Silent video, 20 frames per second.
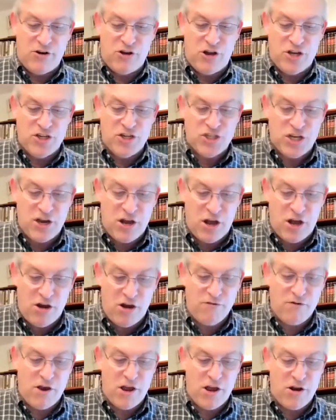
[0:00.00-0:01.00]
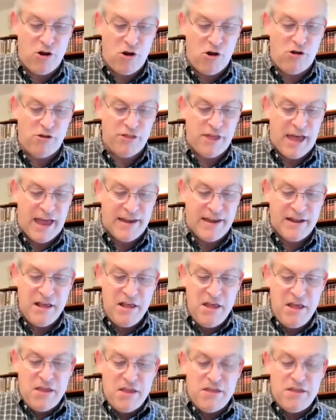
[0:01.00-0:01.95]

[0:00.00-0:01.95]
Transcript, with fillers: and lashon hara and all that,